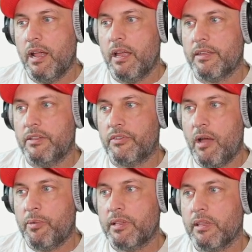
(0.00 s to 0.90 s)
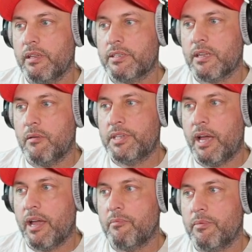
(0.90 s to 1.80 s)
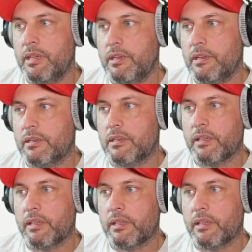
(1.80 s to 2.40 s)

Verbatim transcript: and then rapidly sometime in